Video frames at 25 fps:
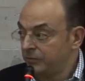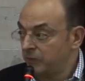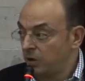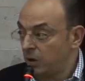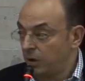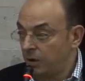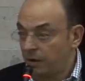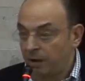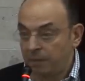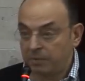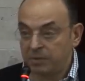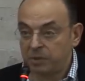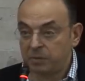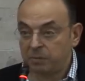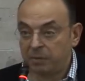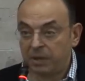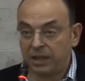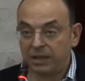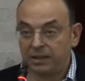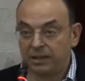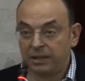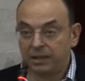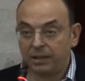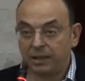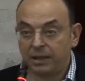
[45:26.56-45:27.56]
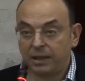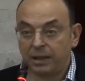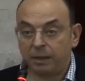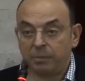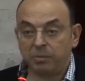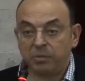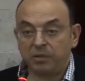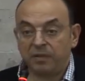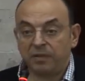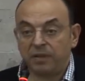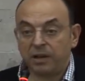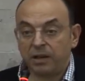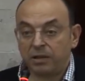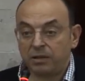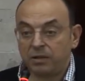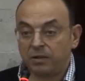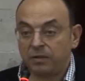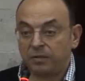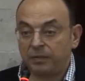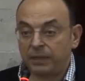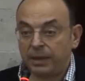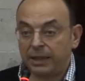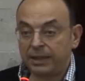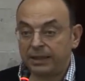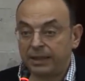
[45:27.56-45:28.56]
So I'm spending a couple of hours
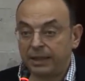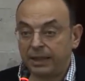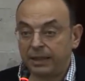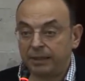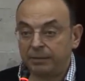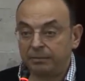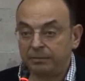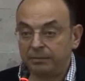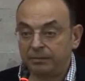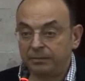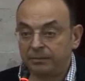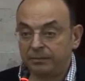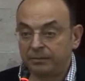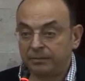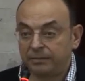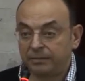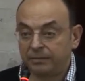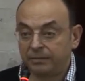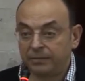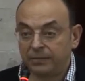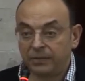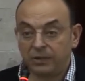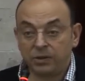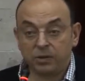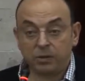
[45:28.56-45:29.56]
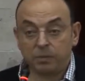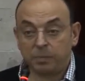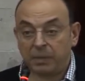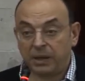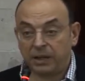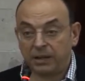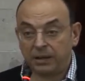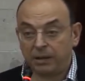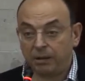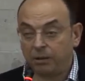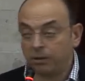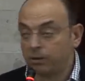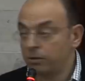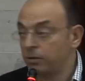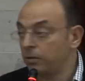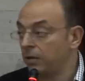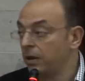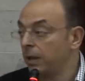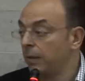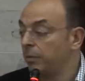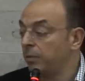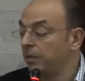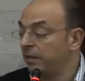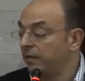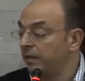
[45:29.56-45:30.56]
of my time, you're spending also a
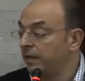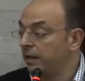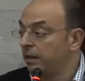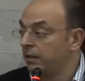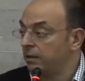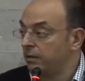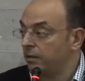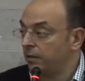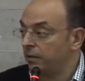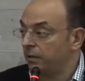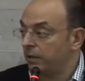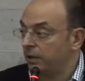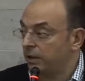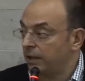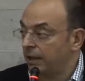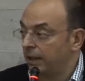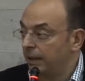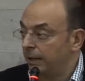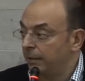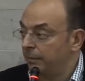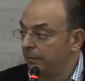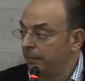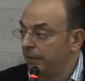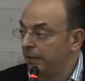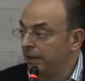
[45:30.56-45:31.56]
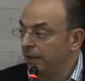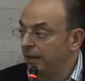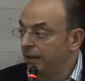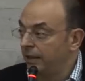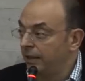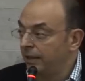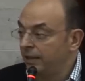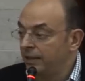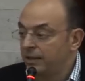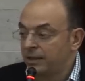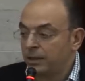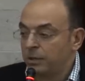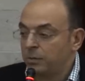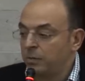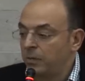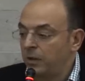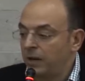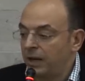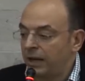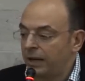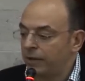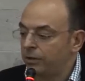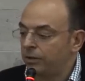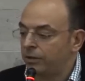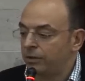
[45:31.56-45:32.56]
couple of hours of your time. It's a
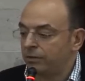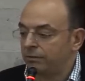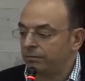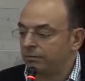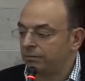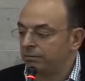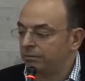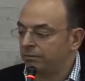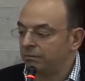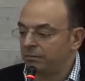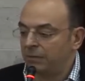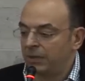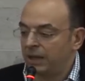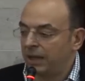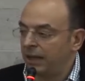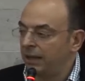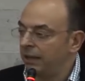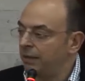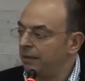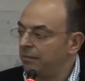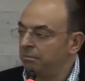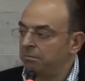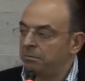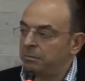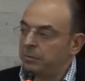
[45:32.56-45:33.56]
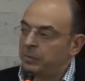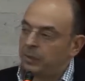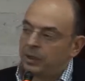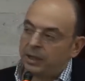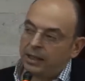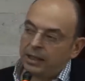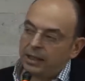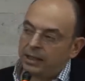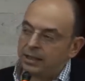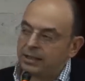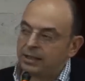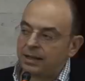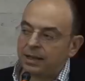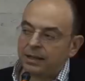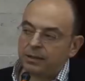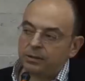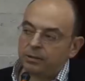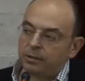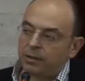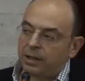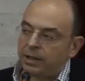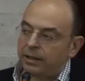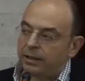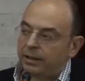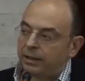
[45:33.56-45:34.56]
small action, may
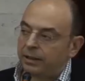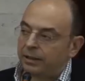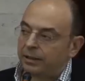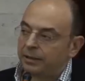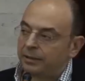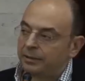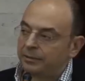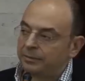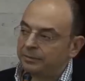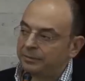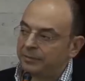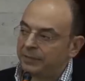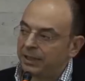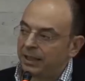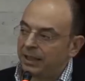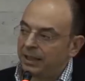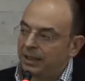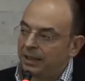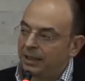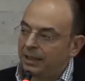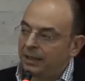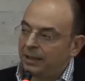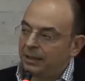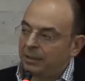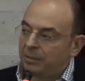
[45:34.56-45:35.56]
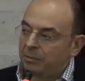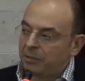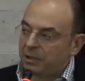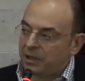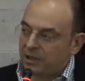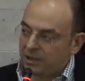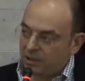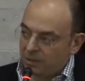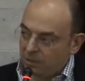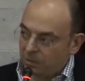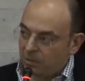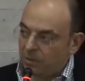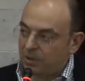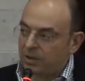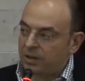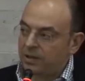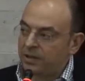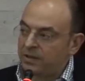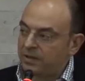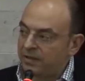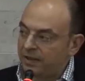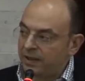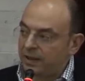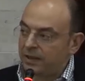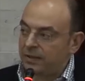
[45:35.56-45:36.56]
result to nothing, but it's a worth
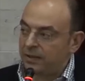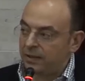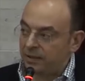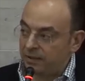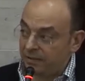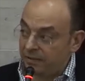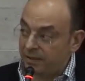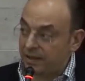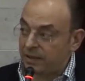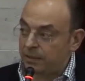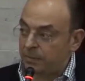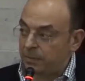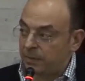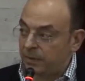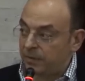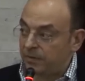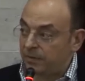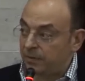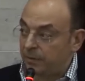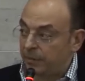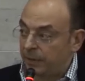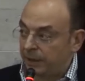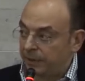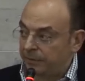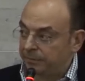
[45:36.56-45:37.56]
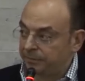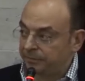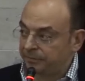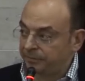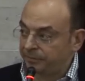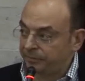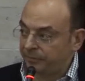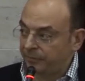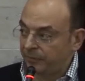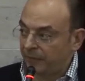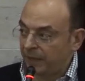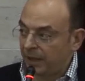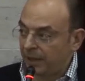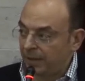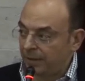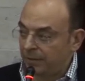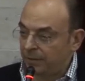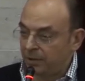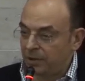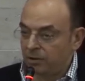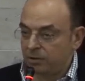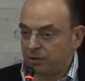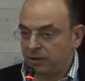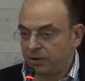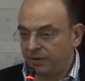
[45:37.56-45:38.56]
investment for me,
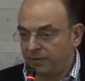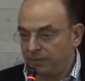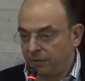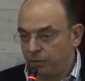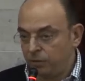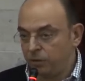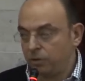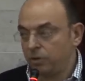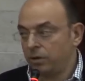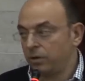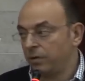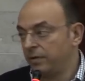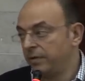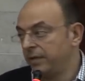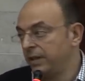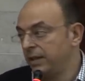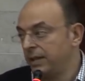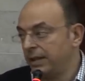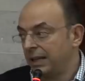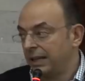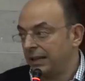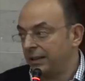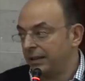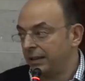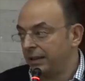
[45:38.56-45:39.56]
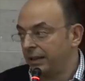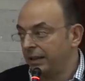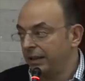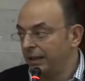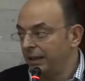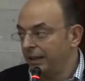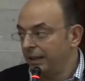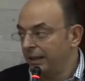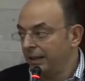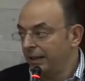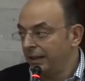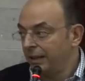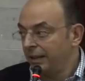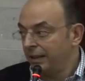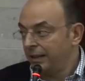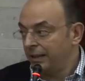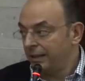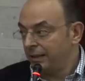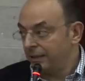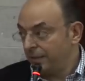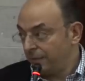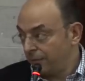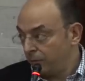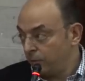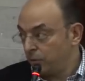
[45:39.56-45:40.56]
because the future of this country
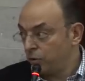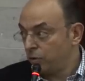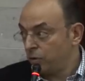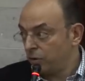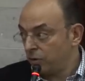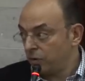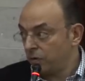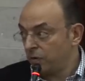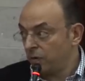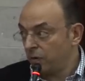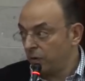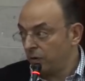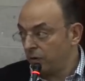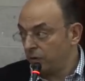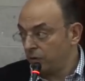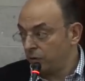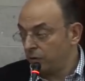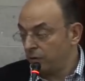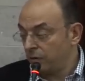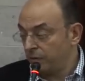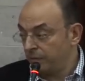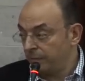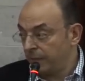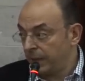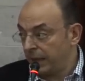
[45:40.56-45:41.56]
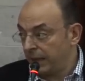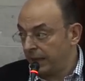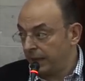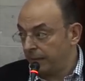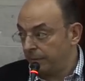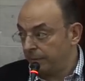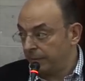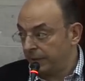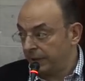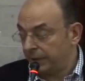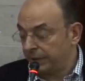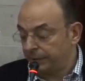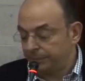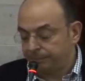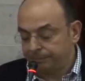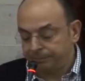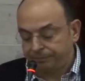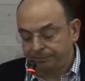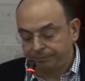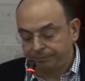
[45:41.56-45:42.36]
is the future of also of my company.